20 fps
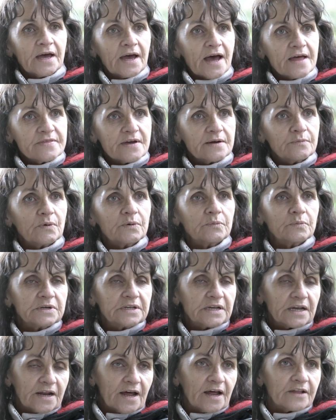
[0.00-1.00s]
And then when we
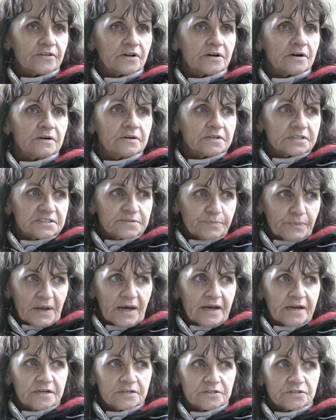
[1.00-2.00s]
get out there, I'd
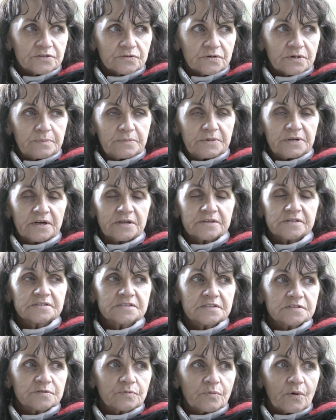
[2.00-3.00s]
explain it to them.
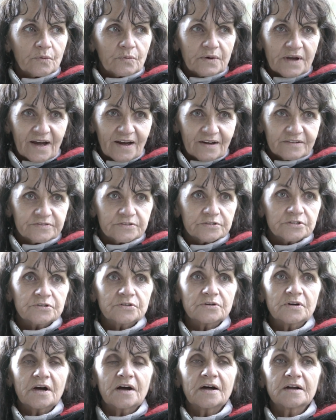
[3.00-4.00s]
This is what we have to
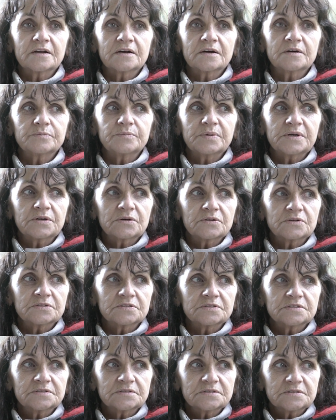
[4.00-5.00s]
do, Karno,
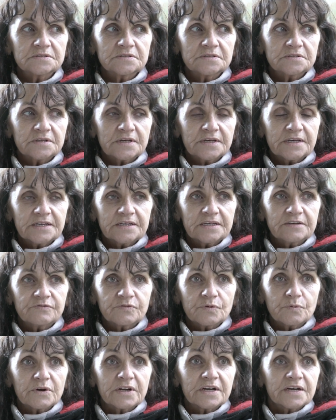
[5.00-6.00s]
because if
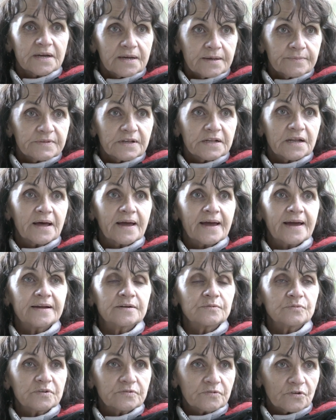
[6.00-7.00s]
we want to keep the
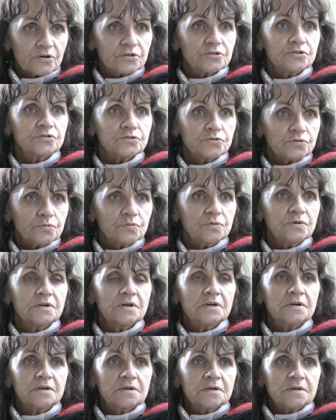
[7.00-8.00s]
land, we've got to do
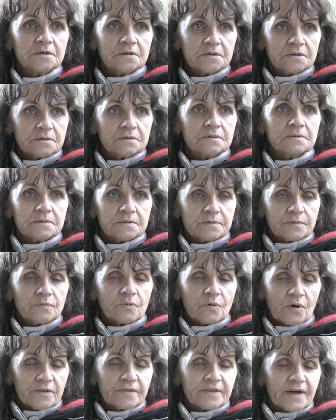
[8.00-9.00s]

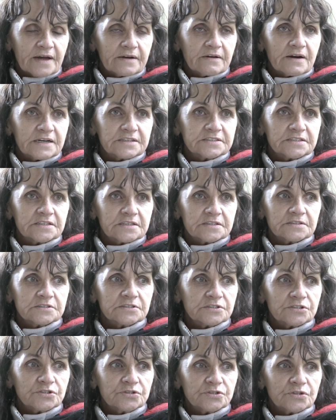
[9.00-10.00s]
what they're asking
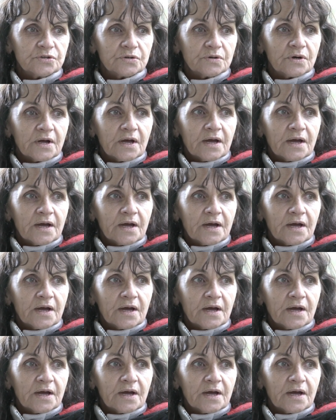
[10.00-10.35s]
us to do.